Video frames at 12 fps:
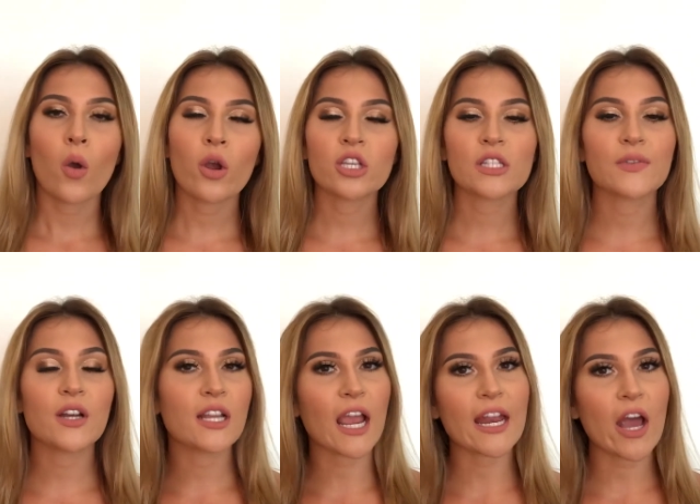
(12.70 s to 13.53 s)
or just for a
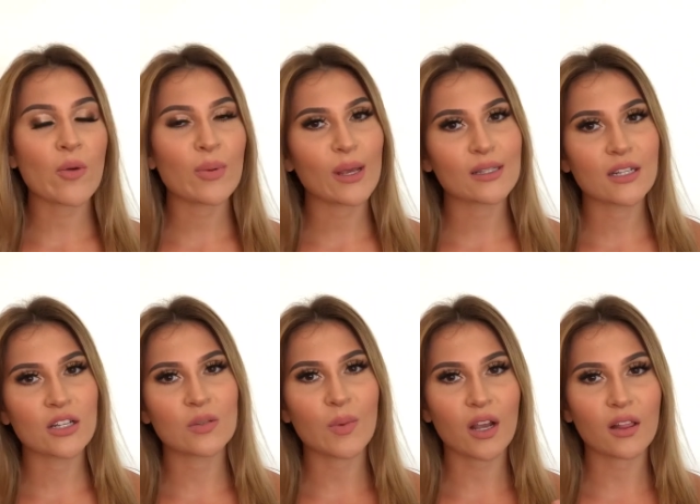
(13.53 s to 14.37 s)
night out because it
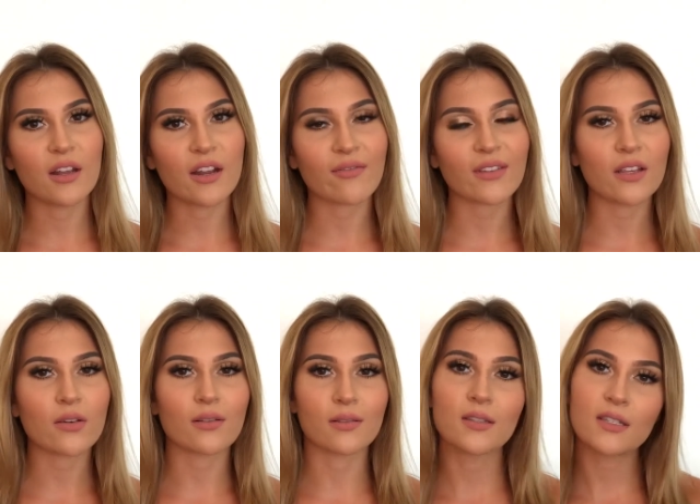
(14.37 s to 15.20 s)
is sparkly enough that you
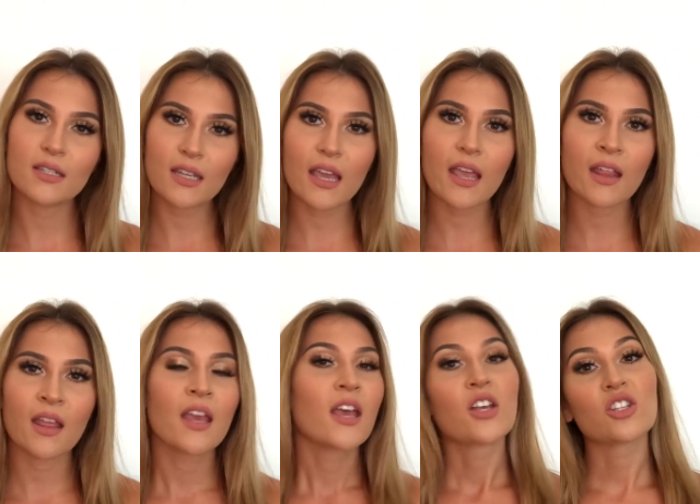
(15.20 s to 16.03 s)
can see it.
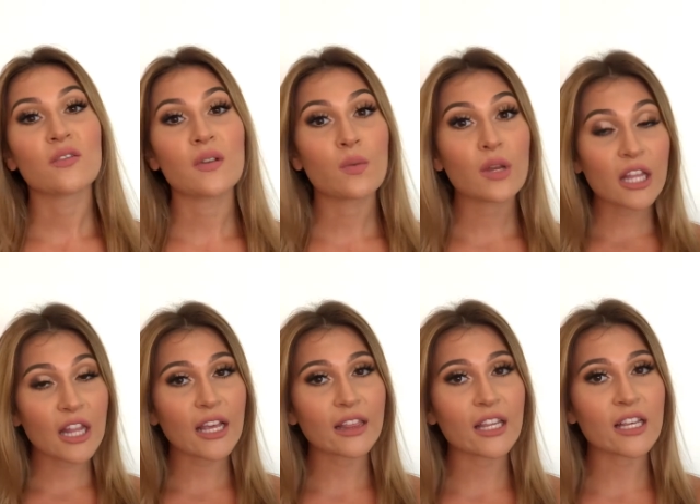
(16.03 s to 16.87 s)
So if you really
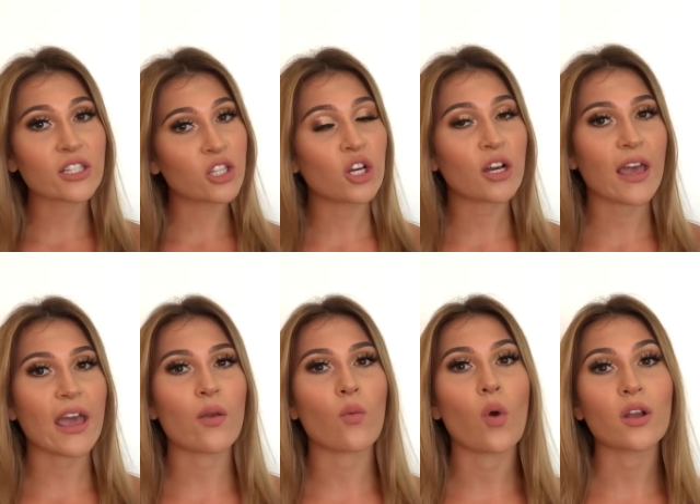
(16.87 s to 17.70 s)
like this look
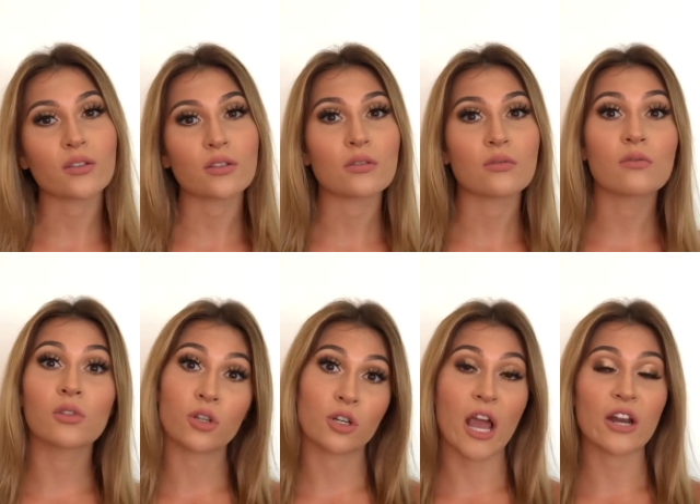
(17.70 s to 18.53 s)
and want to
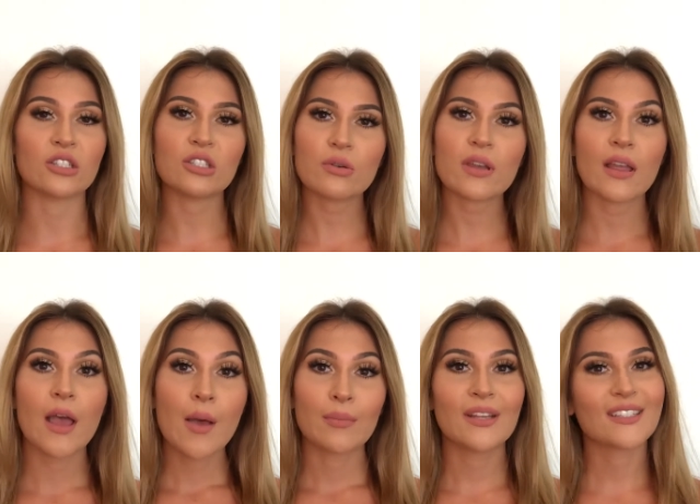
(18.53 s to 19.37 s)
learn how to do it,
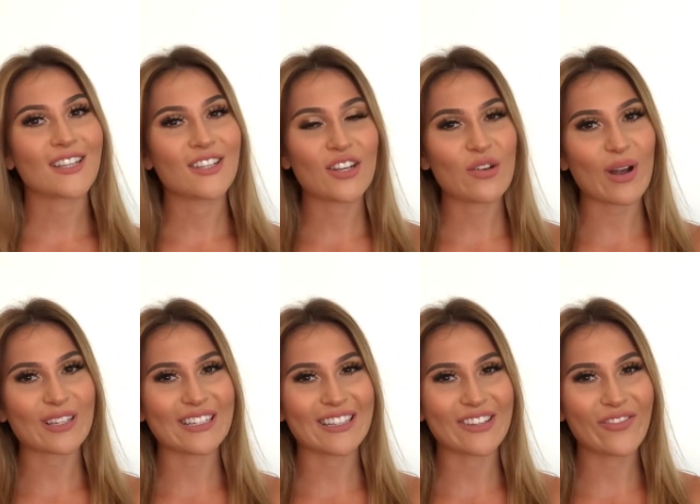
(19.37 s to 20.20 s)
please continue
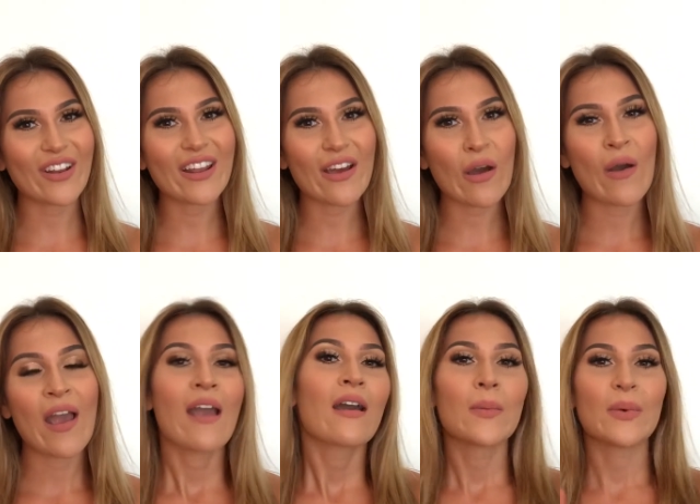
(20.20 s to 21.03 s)
watching this video.
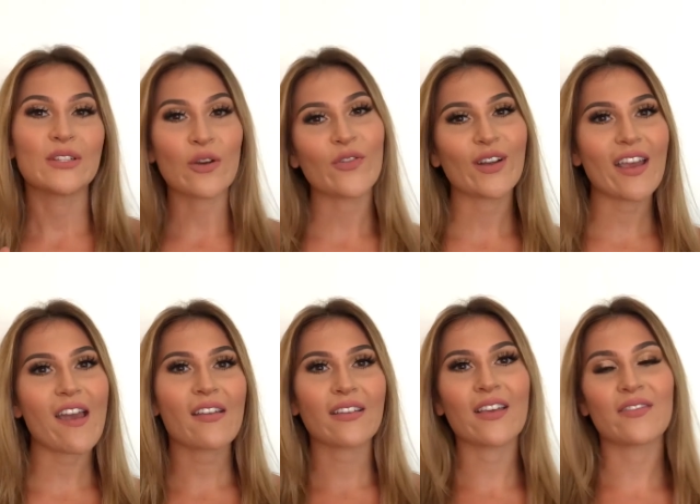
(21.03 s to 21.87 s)
But don't
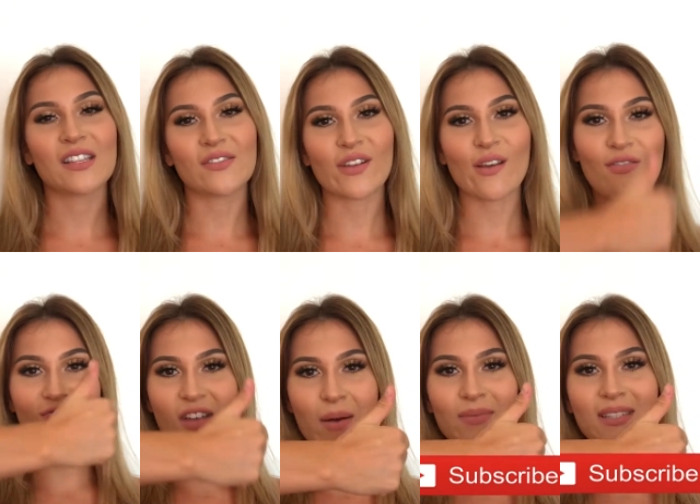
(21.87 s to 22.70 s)
forget, give this video a
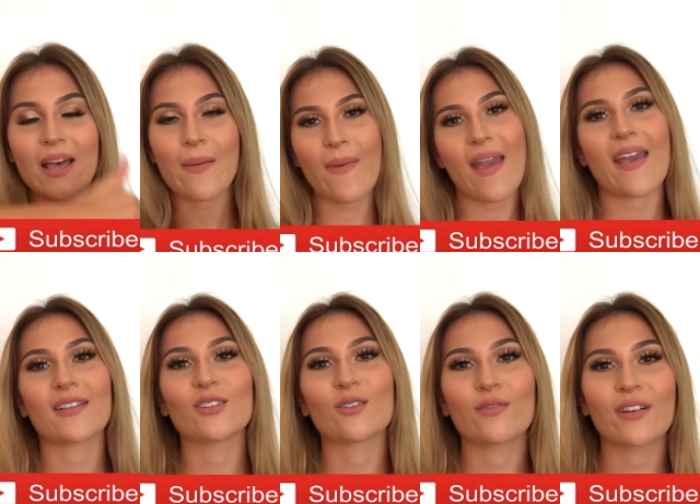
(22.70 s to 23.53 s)
thumbs up
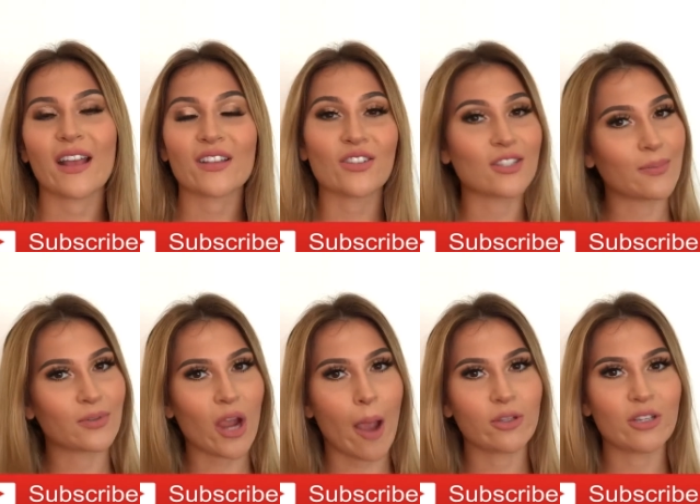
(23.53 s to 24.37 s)
and don't forget to
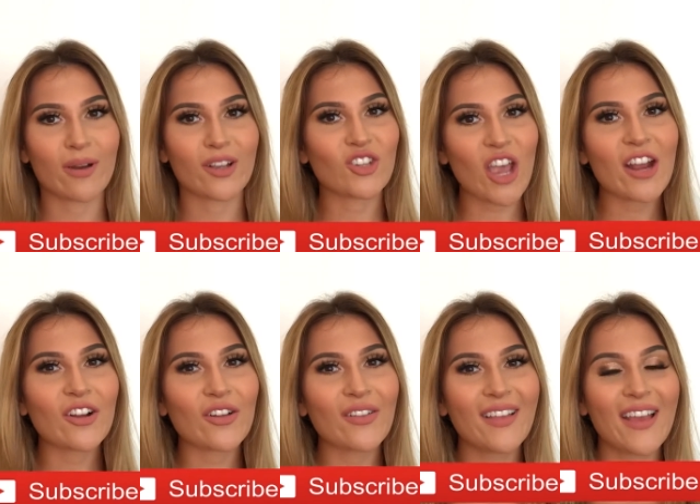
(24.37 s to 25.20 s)
subscribe to my
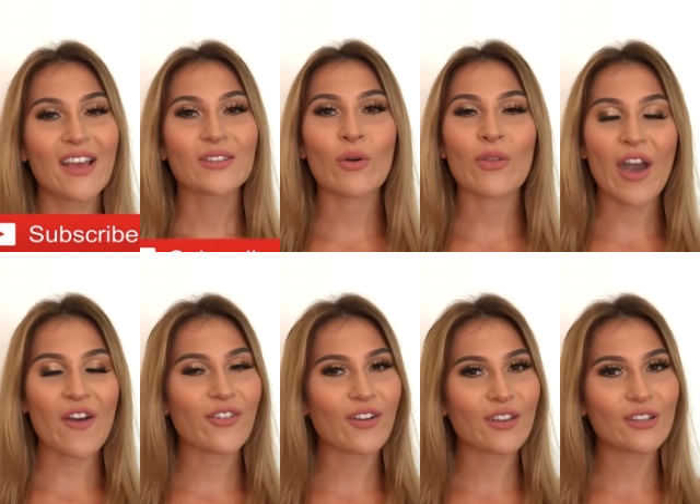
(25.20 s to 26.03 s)
channel. So
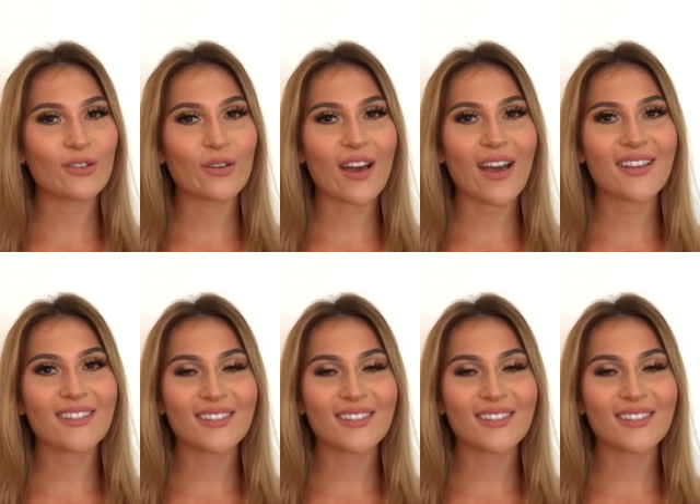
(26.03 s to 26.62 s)
without further ado guys,